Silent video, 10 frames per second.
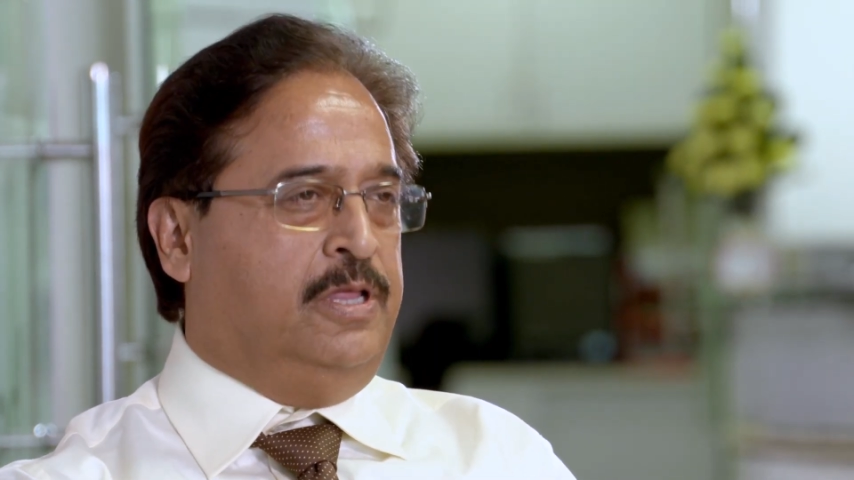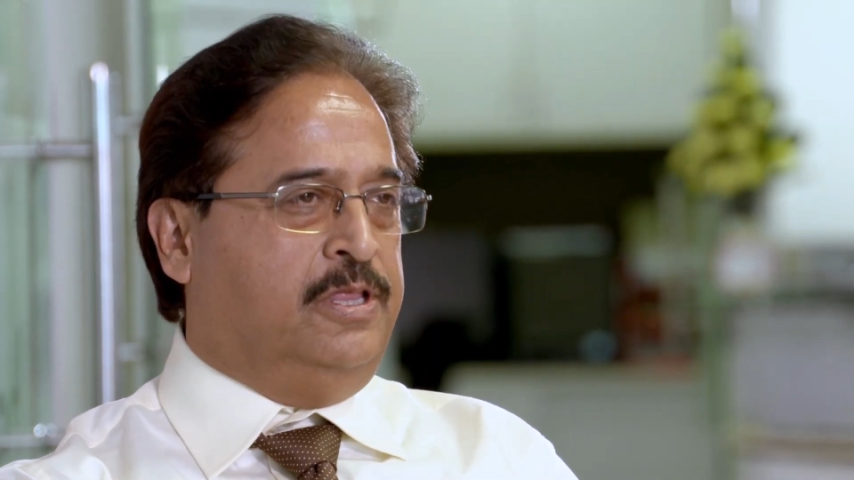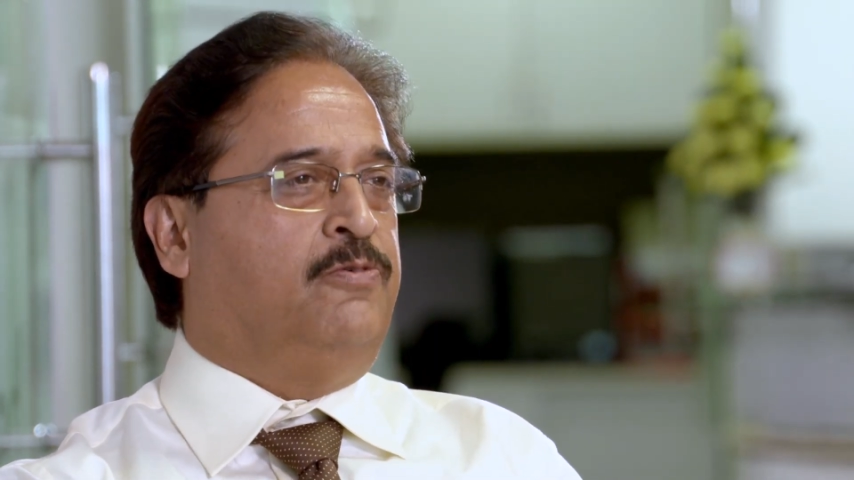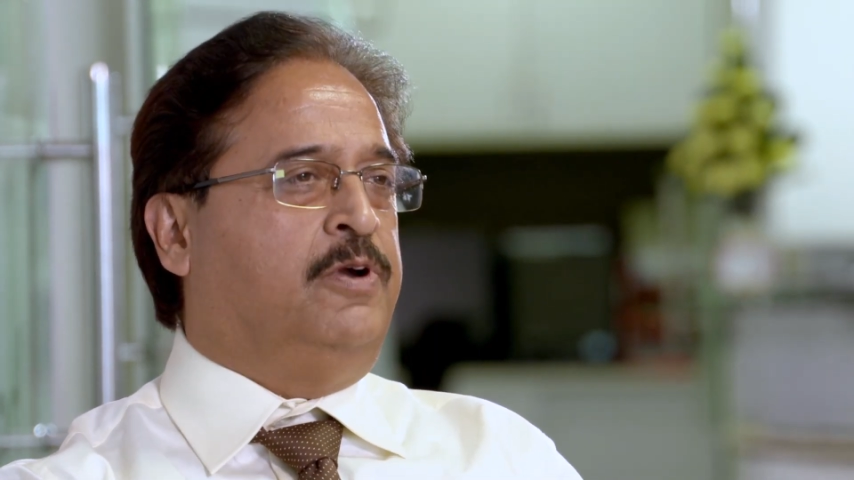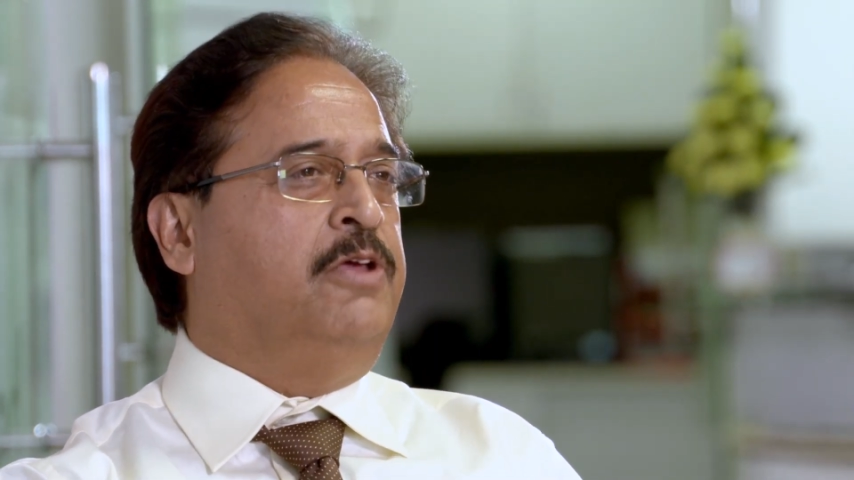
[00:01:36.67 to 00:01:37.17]

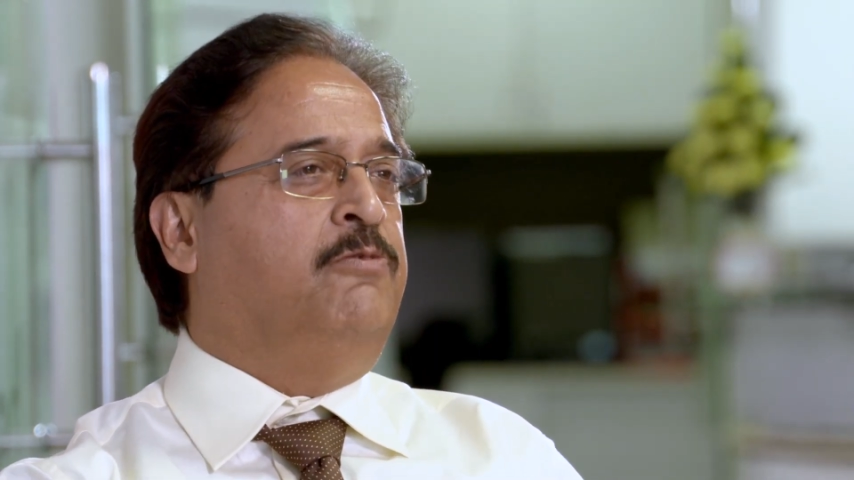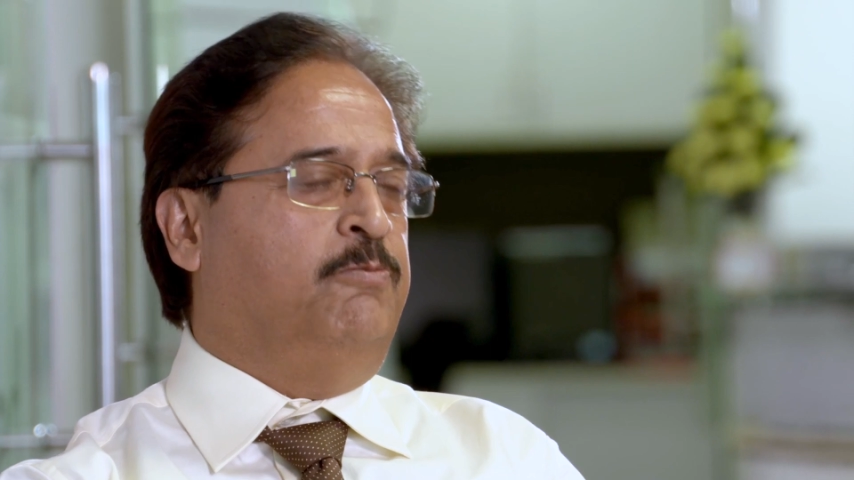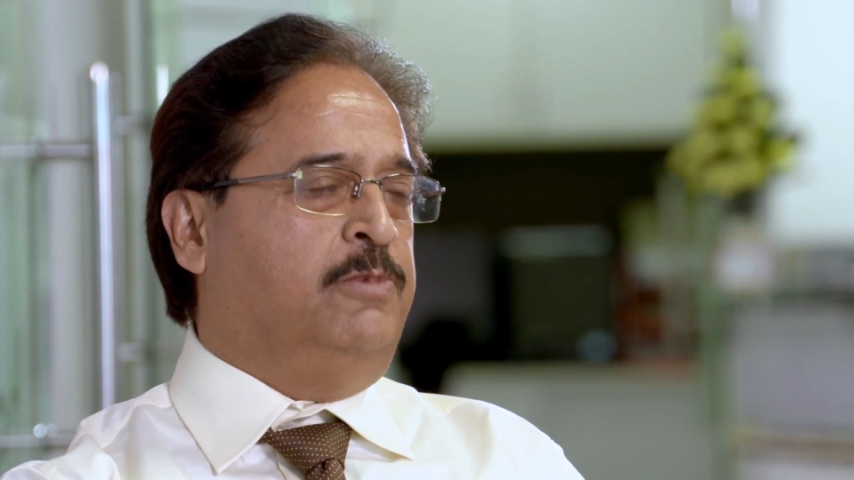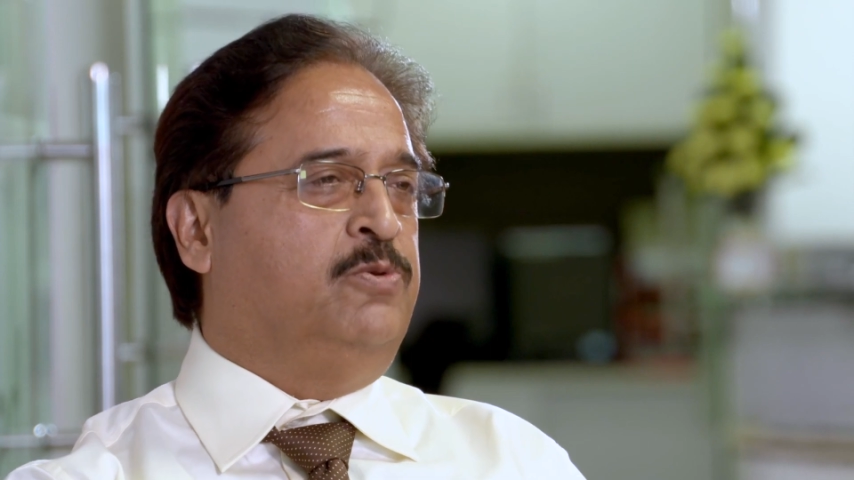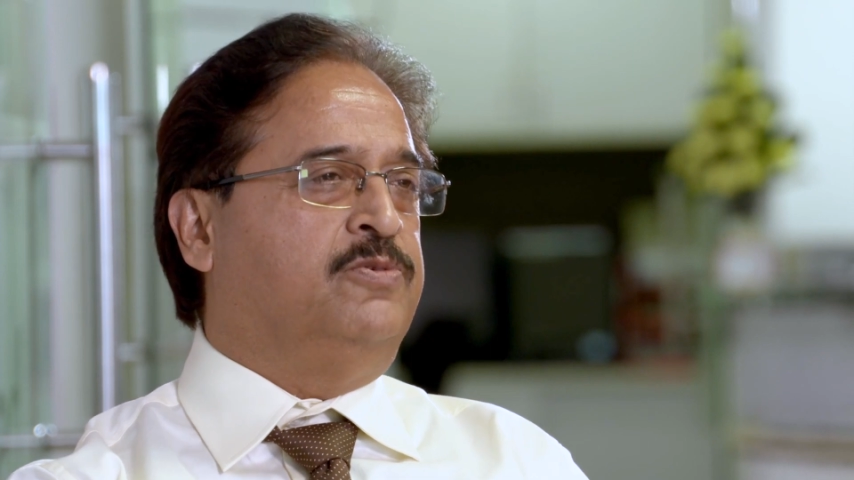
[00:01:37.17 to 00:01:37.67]
That's what I
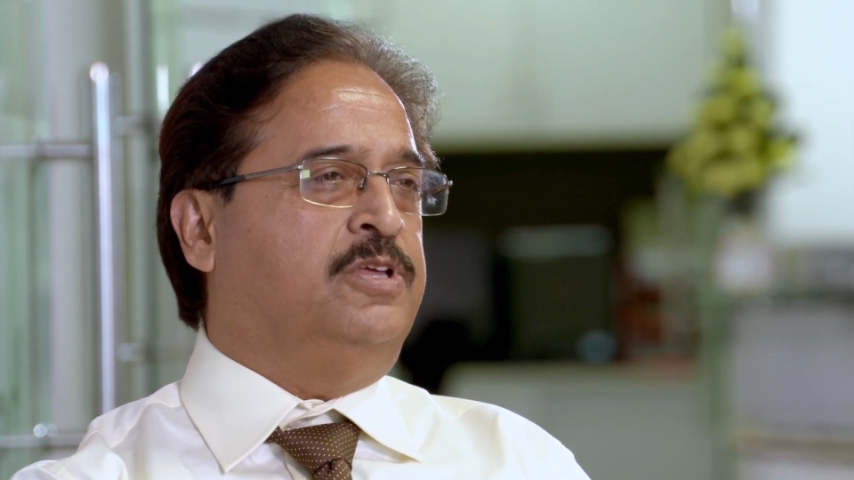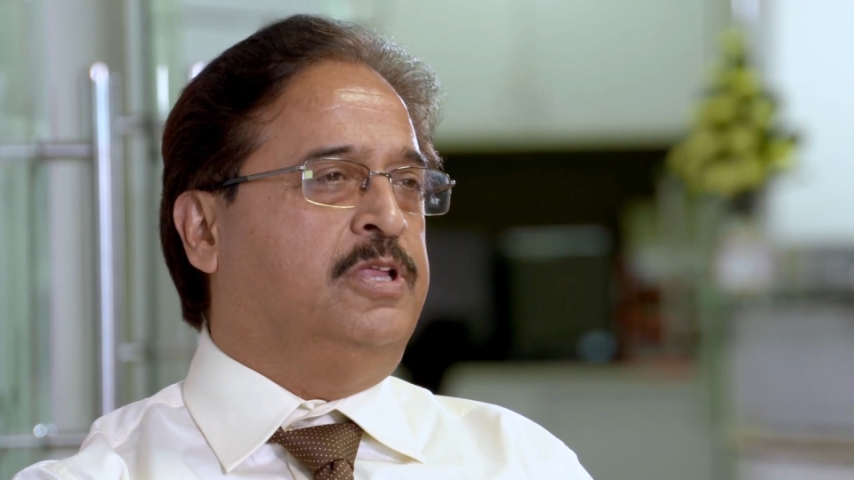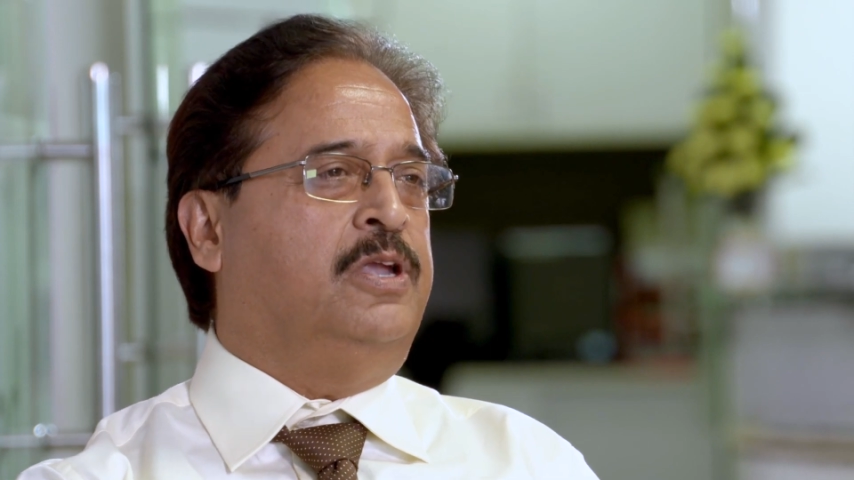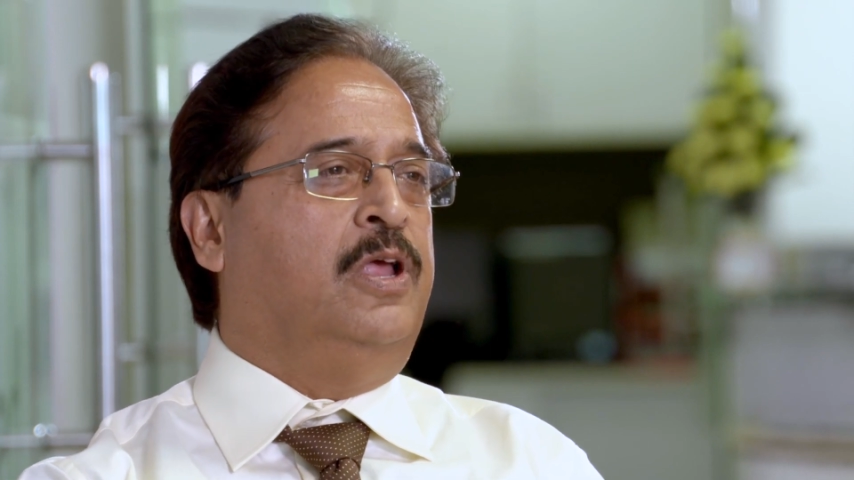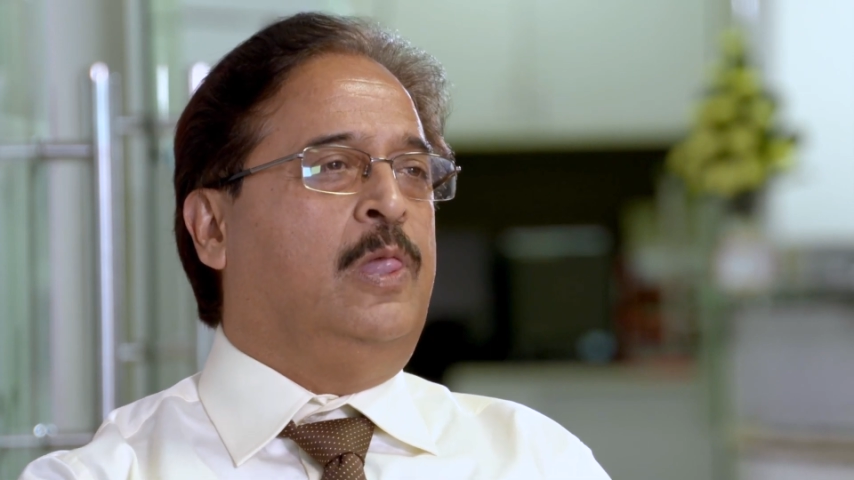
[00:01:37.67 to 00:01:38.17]
mean to say,
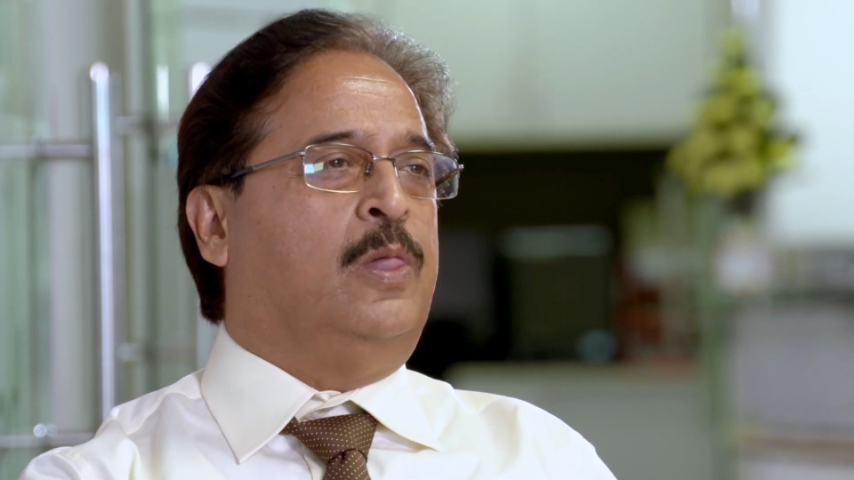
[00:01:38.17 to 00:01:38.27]
that